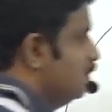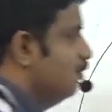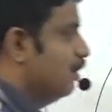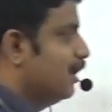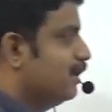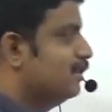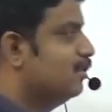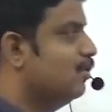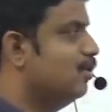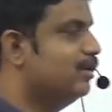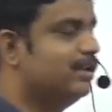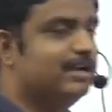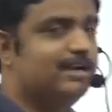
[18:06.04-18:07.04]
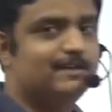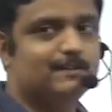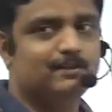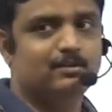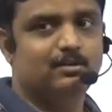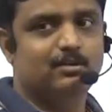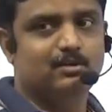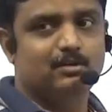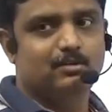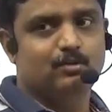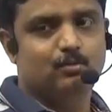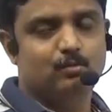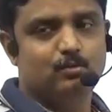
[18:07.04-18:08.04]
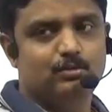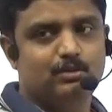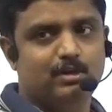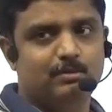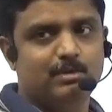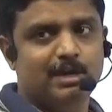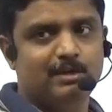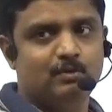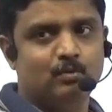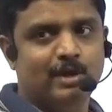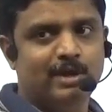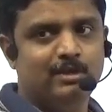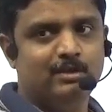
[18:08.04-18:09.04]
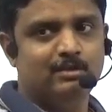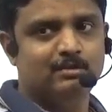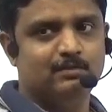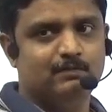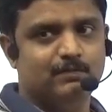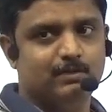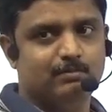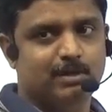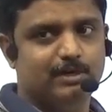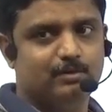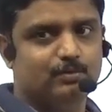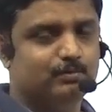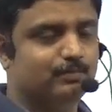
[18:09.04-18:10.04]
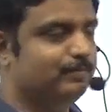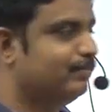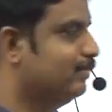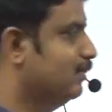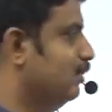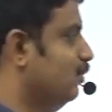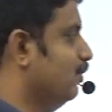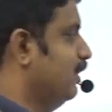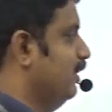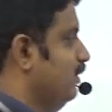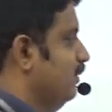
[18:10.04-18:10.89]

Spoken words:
what are the coordinates? Root 3 by 2 and 1 by 2. Okay.